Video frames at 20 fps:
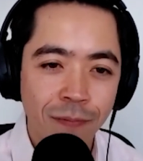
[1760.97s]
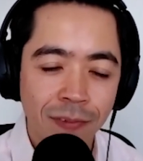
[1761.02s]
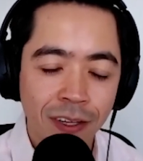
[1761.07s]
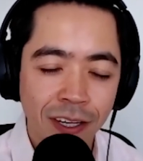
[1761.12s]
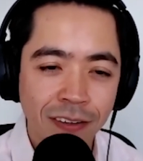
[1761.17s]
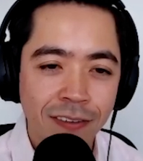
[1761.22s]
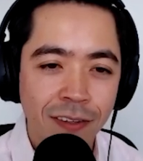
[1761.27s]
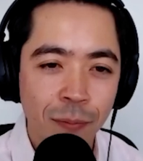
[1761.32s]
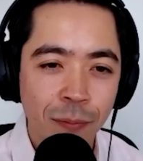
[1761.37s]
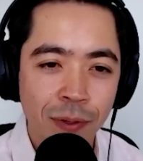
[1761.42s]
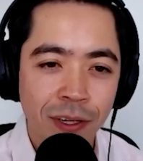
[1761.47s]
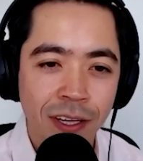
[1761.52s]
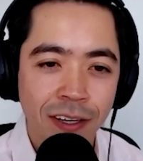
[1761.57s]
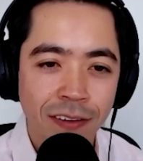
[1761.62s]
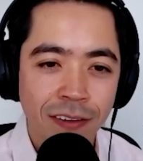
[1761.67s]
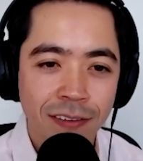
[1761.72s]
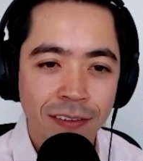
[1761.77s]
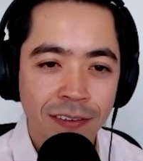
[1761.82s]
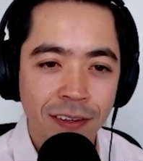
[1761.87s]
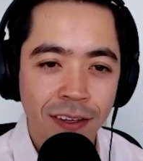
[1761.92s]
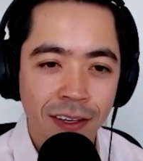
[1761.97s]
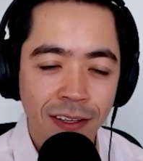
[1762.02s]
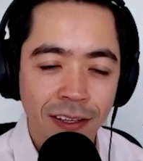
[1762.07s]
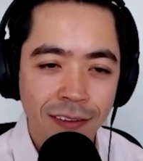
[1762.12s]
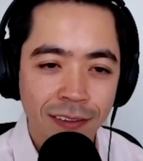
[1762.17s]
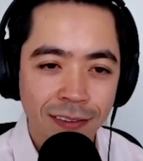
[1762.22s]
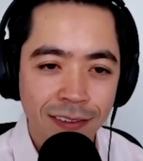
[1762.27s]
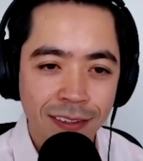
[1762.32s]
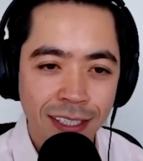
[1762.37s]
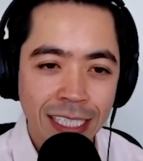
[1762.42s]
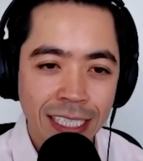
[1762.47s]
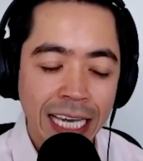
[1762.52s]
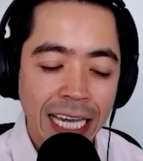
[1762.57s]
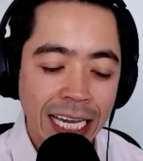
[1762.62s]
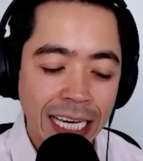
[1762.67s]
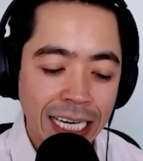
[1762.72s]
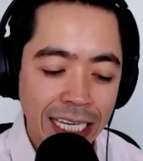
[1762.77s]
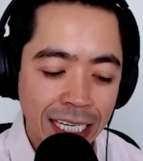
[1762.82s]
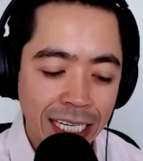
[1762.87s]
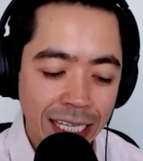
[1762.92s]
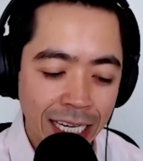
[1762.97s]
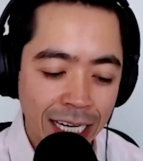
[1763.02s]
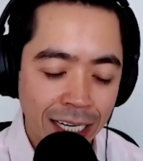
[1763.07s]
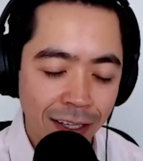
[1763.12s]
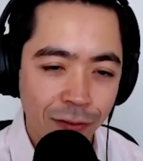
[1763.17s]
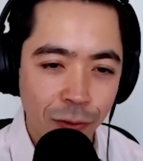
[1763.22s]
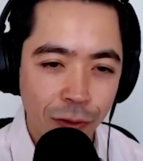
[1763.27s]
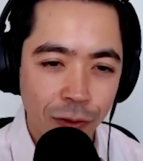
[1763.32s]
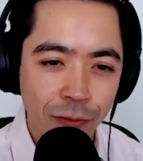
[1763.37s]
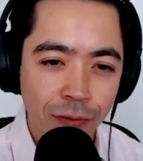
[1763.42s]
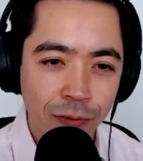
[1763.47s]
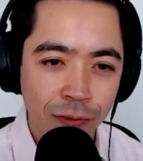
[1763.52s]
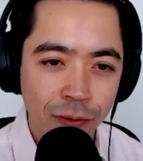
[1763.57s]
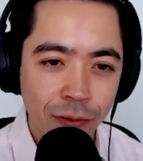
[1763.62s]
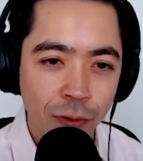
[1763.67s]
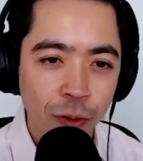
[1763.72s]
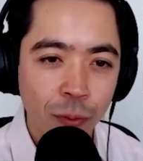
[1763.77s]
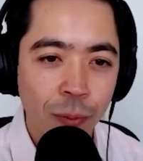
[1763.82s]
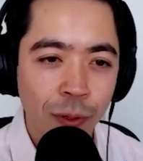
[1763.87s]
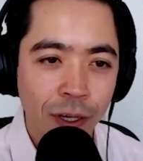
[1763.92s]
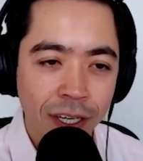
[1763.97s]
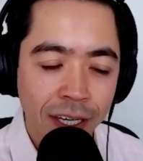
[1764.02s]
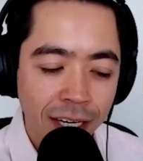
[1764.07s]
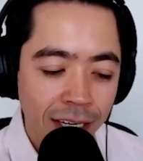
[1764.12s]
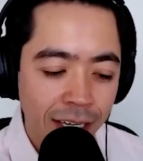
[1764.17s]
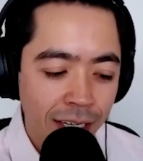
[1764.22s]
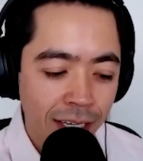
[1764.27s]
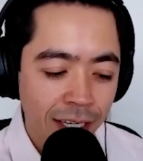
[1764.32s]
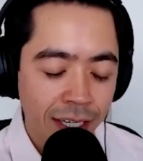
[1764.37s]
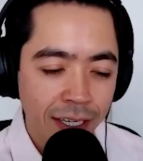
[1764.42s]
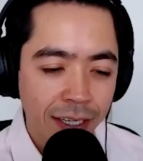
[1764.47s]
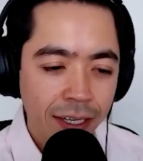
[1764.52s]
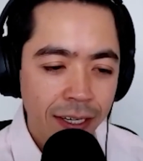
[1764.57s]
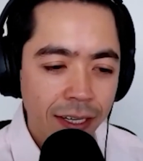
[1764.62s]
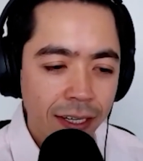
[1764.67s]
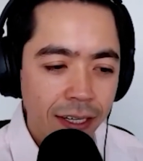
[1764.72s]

excipients to gain that sort of lubricating